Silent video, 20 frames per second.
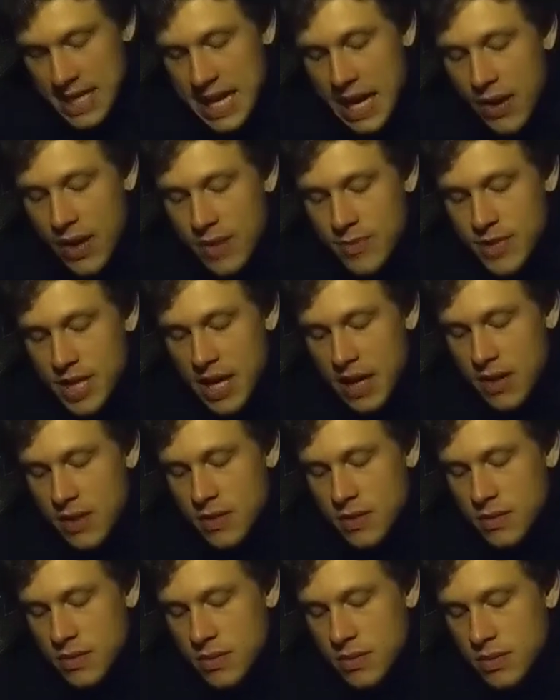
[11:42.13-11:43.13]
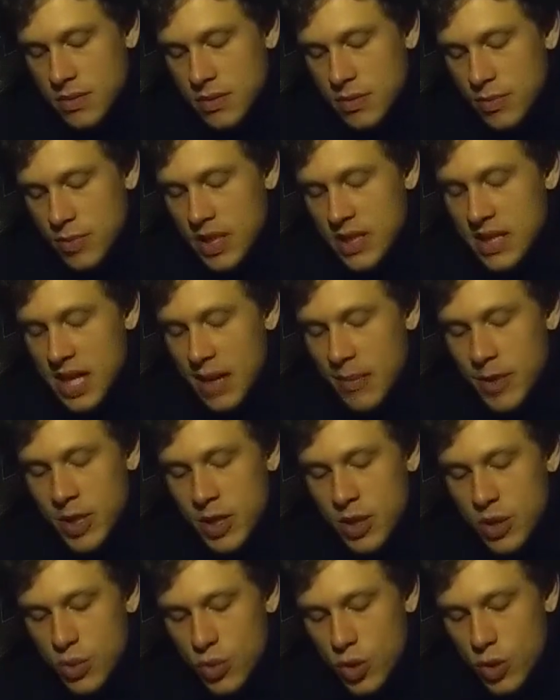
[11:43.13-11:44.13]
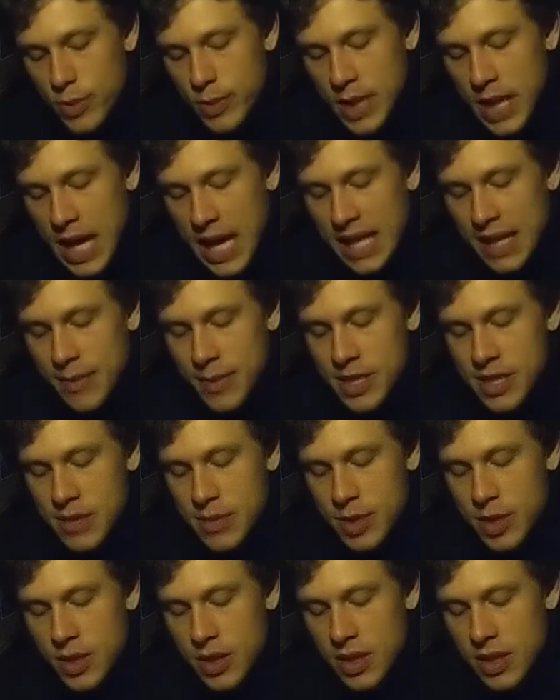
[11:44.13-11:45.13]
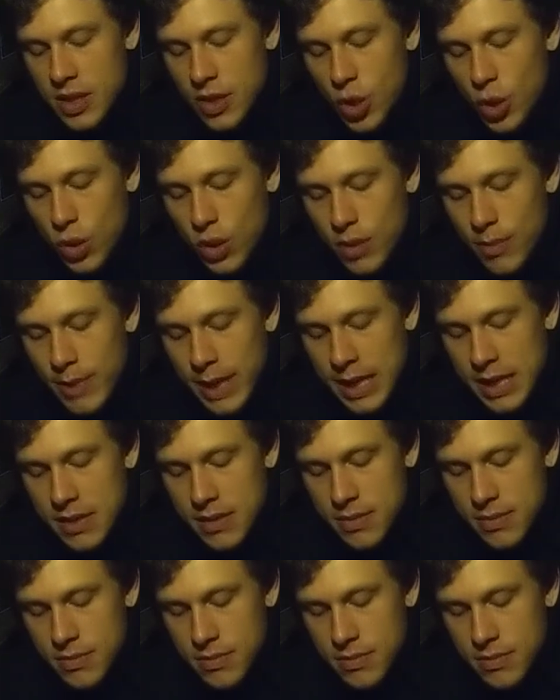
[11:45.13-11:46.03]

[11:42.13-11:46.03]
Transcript: "Now I am tired. Please take me to your room and let me sleep in your little golden bed."